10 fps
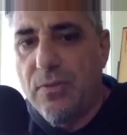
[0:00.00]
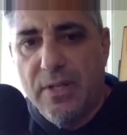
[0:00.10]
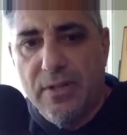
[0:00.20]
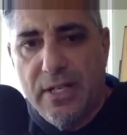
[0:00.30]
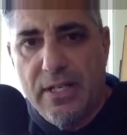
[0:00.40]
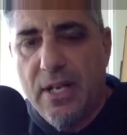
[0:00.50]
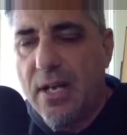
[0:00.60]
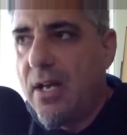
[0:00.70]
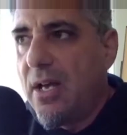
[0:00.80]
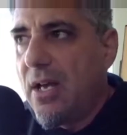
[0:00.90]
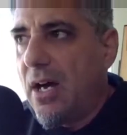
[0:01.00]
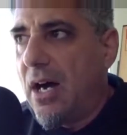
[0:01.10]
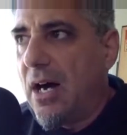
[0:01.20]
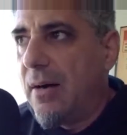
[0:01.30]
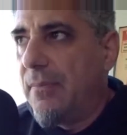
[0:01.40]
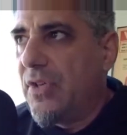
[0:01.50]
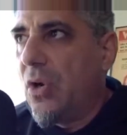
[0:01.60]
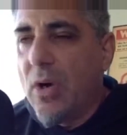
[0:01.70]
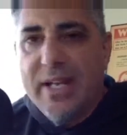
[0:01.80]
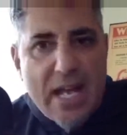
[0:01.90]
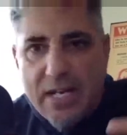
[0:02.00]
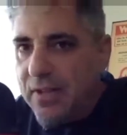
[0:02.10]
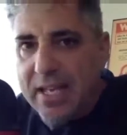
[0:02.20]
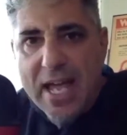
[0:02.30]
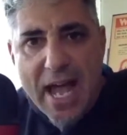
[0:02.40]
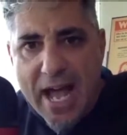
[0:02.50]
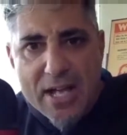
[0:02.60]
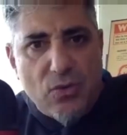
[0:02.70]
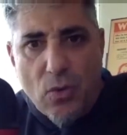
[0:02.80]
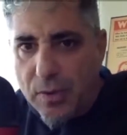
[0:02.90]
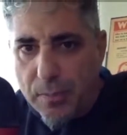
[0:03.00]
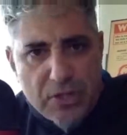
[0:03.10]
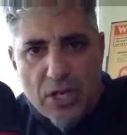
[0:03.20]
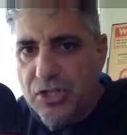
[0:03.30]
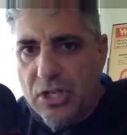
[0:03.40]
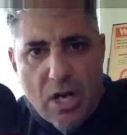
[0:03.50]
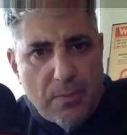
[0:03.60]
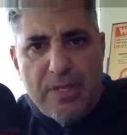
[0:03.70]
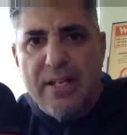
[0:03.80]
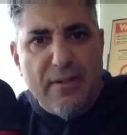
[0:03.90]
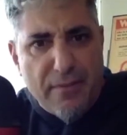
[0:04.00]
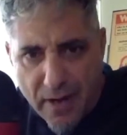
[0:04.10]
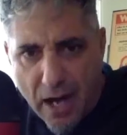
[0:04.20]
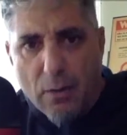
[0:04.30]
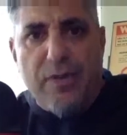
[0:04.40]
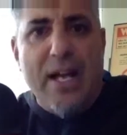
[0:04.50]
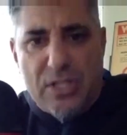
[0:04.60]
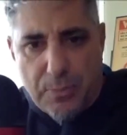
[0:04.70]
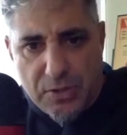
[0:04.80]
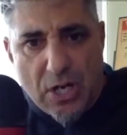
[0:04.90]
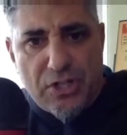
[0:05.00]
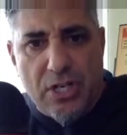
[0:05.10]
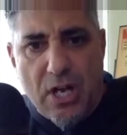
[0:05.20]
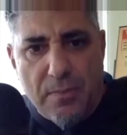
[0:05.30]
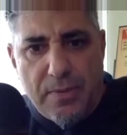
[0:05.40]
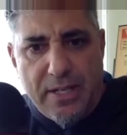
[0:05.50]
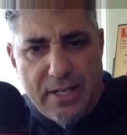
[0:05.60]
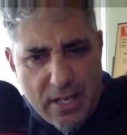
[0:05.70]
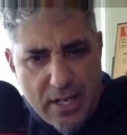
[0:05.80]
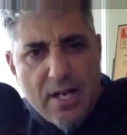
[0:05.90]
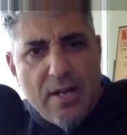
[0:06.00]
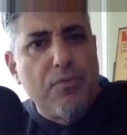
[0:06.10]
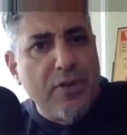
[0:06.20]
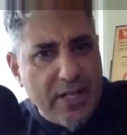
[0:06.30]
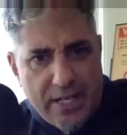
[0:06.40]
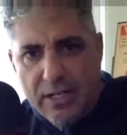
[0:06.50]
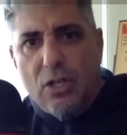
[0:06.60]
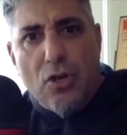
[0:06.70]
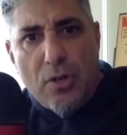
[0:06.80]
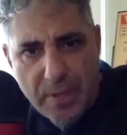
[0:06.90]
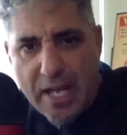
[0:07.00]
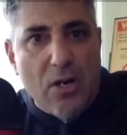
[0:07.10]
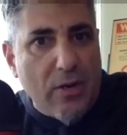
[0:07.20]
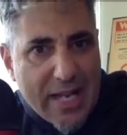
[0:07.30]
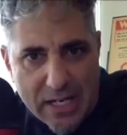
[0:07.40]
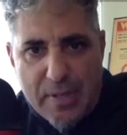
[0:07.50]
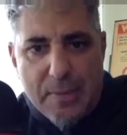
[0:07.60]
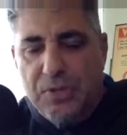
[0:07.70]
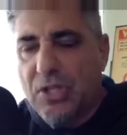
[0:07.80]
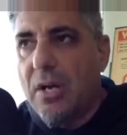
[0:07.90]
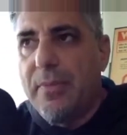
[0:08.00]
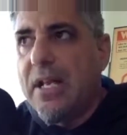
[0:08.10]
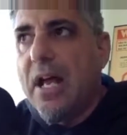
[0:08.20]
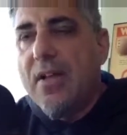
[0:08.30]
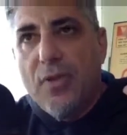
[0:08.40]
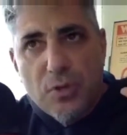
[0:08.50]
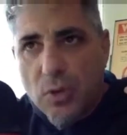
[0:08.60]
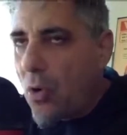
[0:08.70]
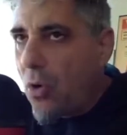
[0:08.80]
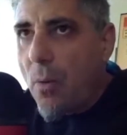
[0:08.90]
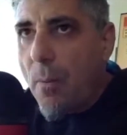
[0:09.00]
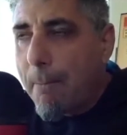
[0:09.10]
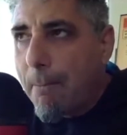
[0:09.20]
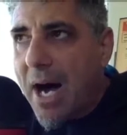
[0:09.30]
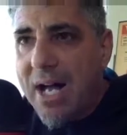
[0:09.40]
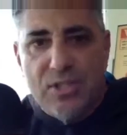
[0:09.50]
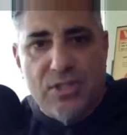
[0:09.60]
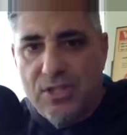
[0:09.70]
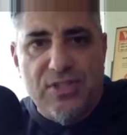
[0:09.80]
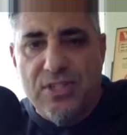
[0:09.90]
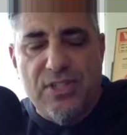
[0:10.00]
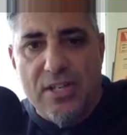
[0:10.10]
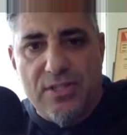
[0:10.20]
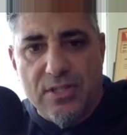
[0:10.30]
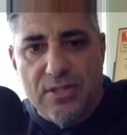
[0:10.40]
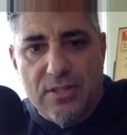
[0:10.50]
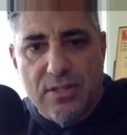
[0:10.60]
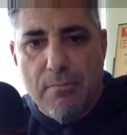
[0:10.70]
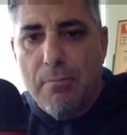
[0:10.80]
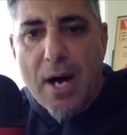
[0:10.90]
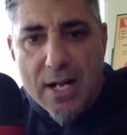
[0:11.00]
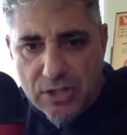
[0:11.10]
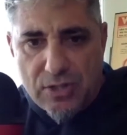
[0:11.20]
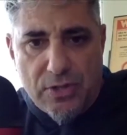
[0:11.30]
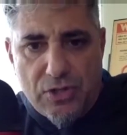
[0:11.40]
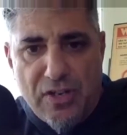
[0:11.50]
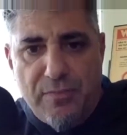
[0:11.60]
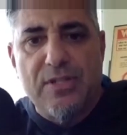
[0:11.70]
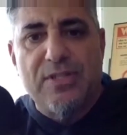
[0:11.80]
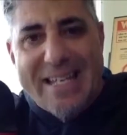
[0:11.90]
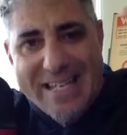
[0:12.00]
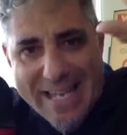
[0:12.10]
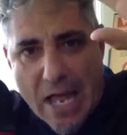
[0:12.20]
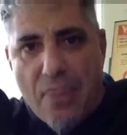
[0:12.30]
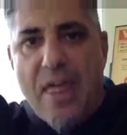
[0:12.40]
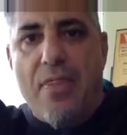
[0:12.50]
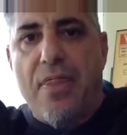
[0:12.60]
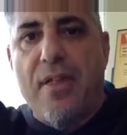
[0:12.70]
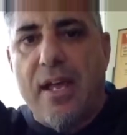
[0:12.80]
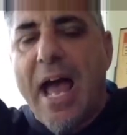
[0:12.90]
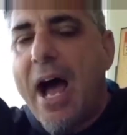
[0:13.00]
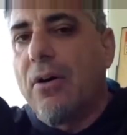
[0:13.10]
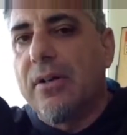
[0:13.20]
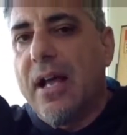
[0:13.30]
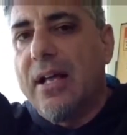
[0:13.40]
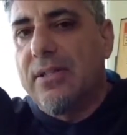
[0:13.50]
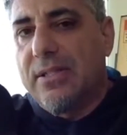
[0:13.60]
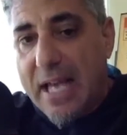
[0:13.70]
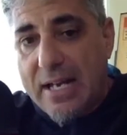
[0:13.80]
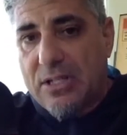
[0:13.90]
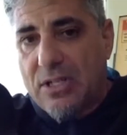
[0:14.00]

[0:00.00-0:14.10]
million, or getting the cast or the production company evolving as a production company and bringing in good, getting people to come in. Those are all monster successes, monster achievements to get that thing out and get it to the